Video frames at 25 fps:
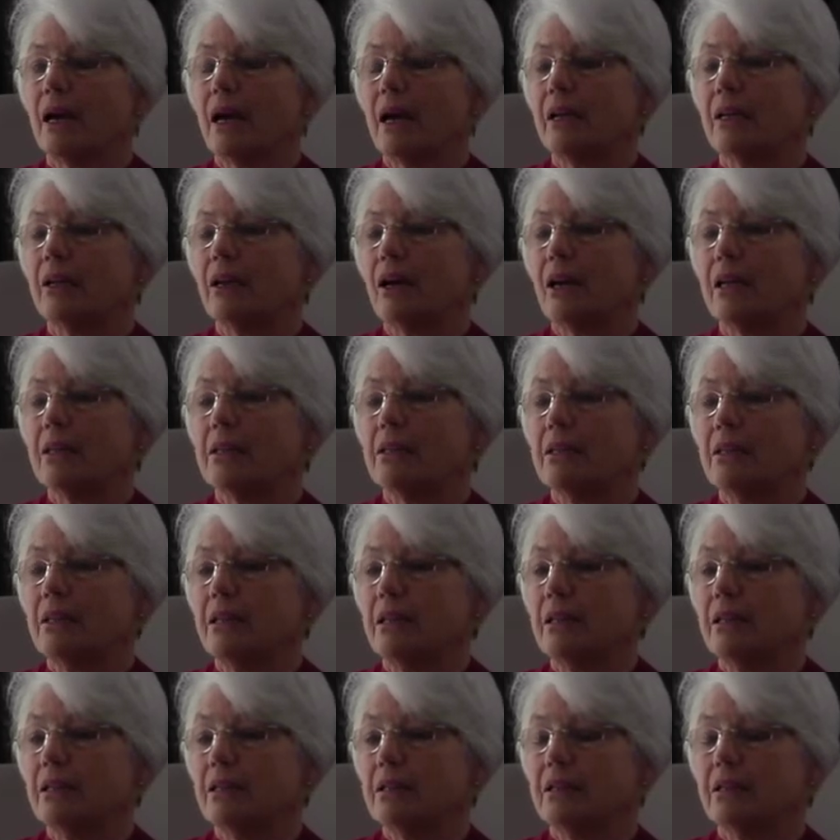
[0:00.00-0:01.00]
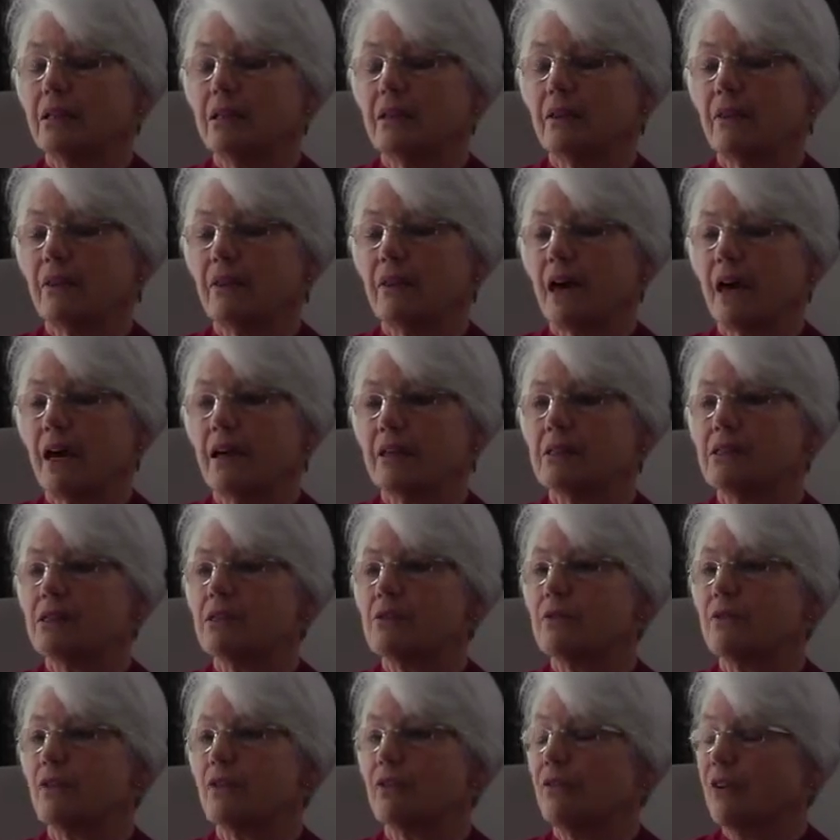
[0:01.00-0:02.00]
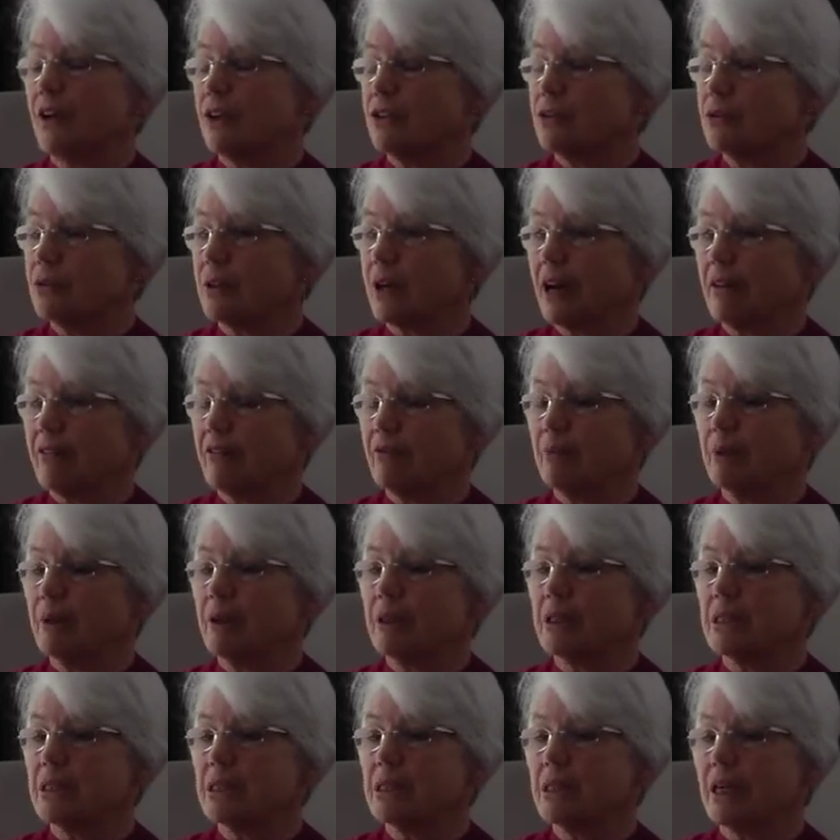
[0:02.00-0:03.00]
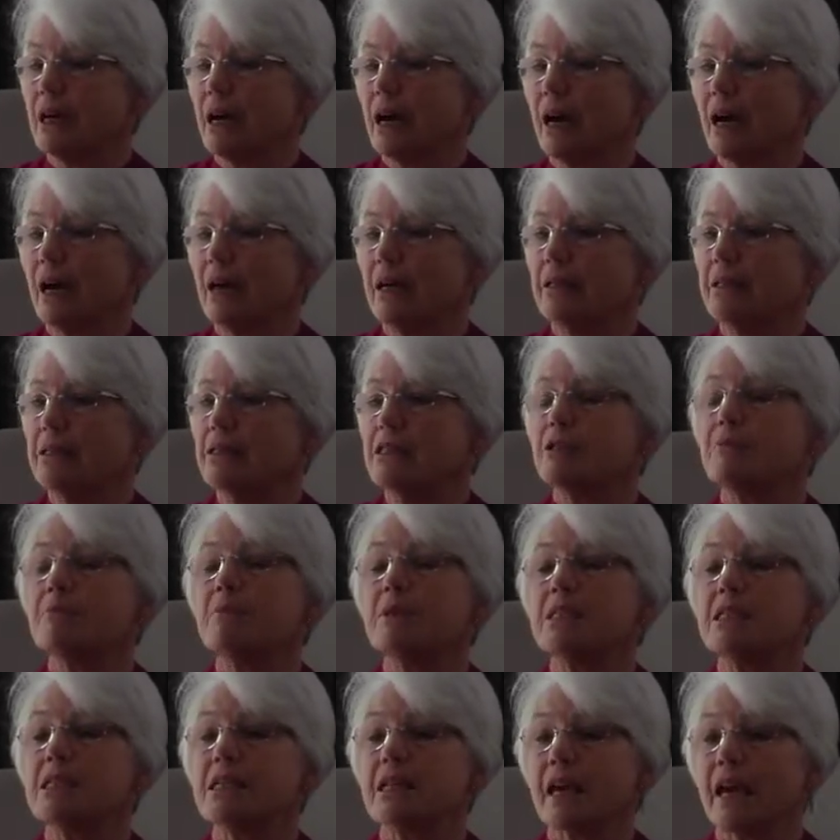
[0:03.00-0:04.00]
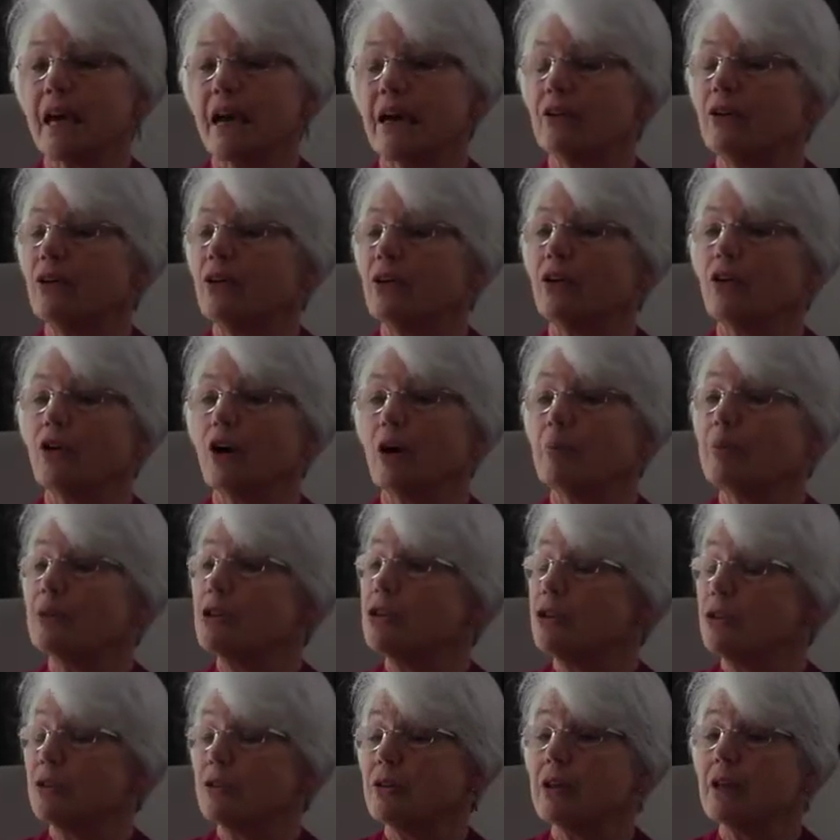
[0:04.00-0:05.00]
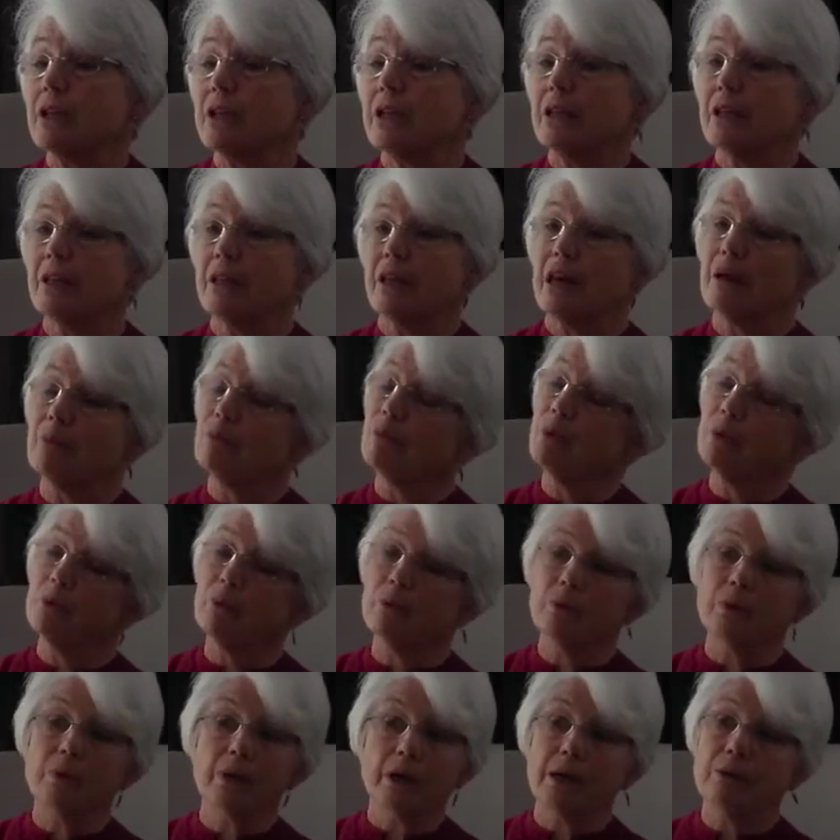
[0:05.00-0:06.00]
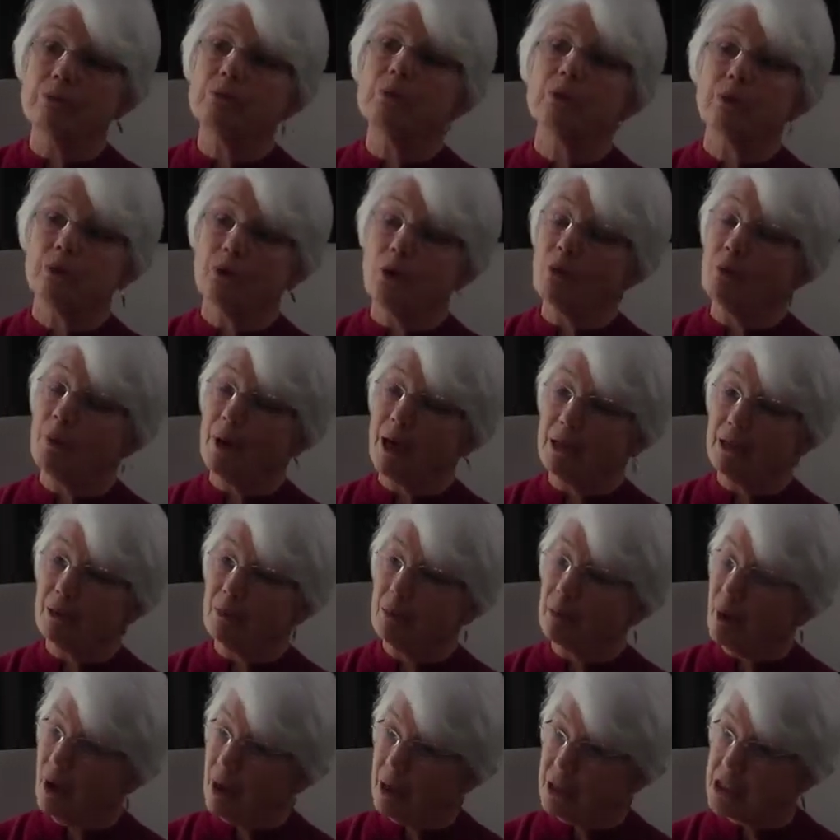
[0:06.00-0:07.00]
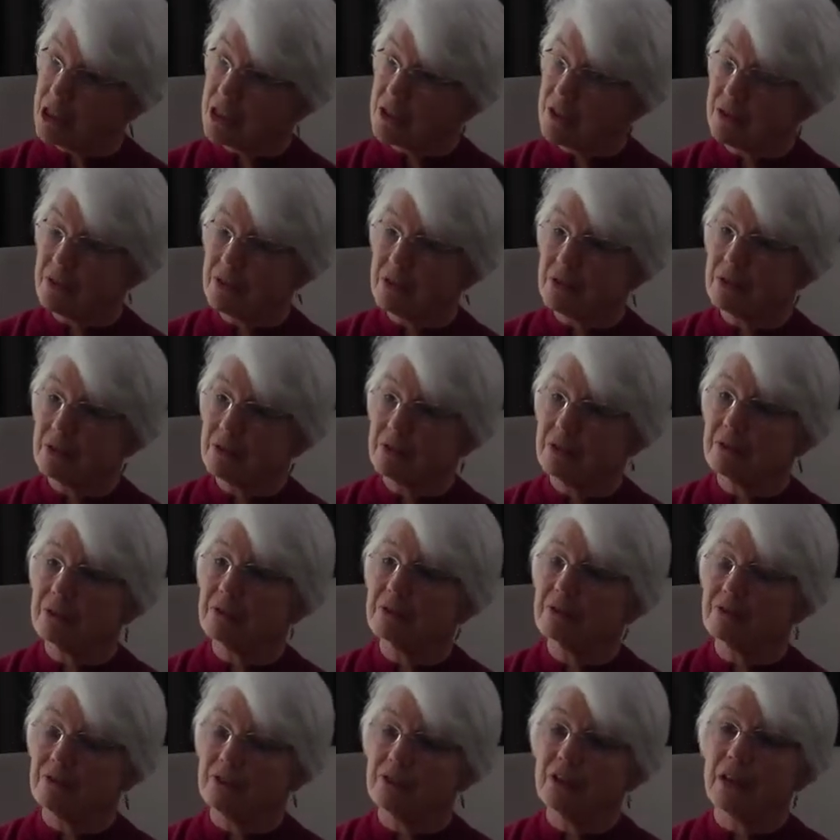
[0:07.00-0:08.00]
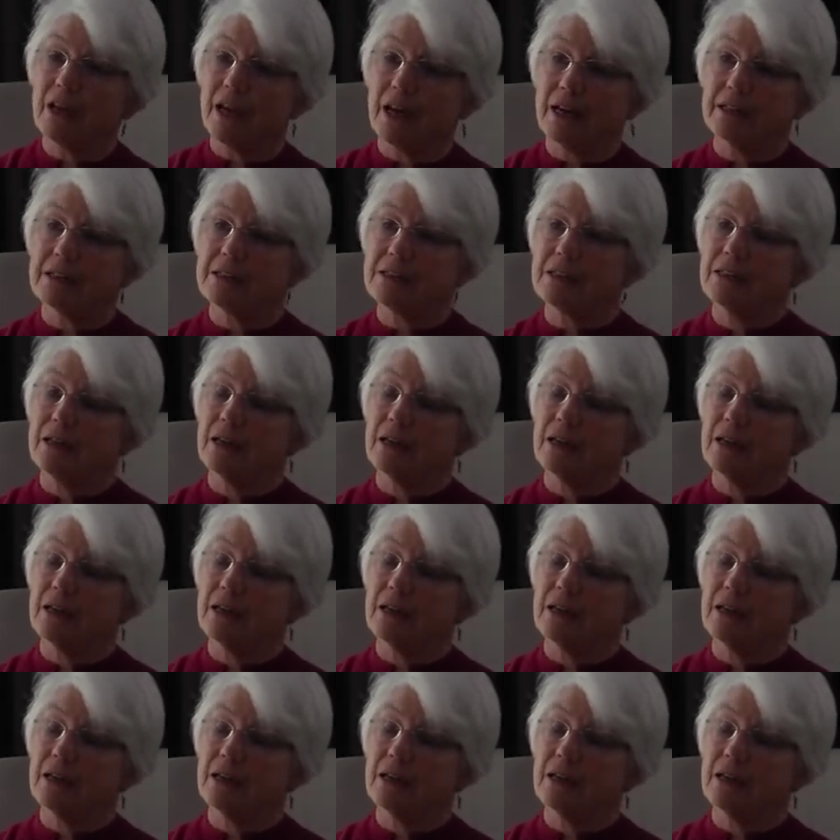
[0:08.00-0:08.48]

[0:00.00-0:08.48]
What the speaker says: I think that the federal government is missing out on an opportunity that we'll all pay the price for that.